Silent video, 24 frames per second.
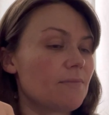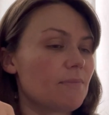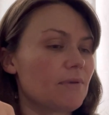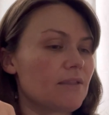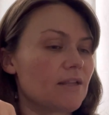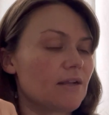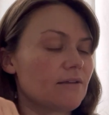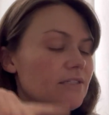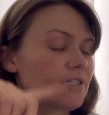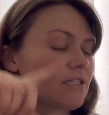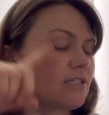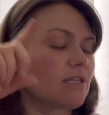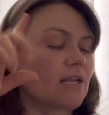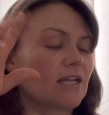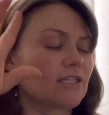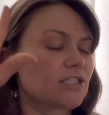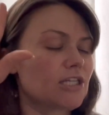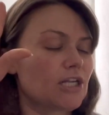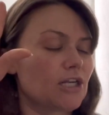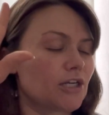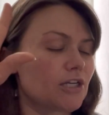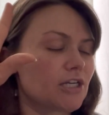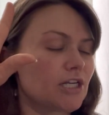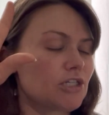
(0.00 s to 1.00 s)
but now I was like, that's
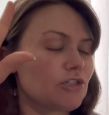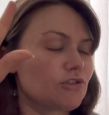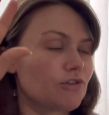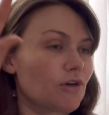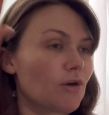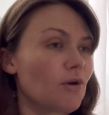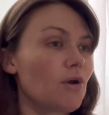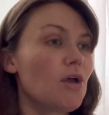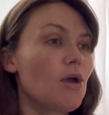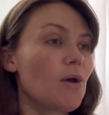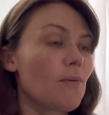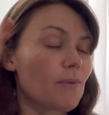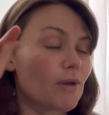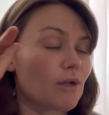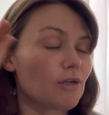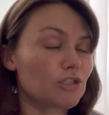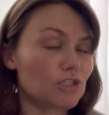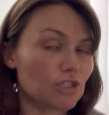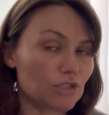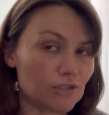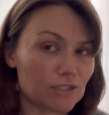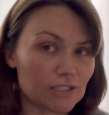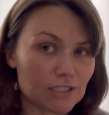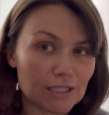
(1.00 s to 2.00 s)
not a good intro. But I'll
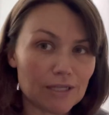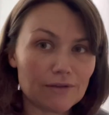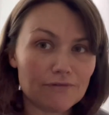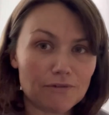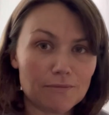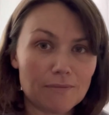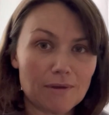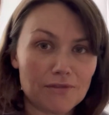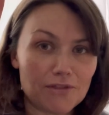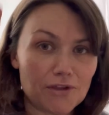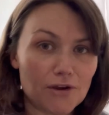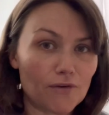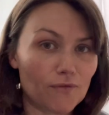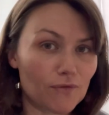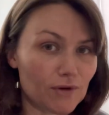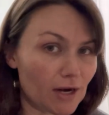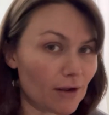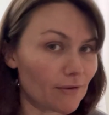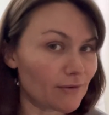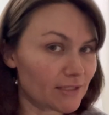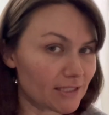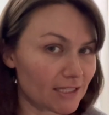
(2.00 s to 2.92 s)
share this clip from out there of what I was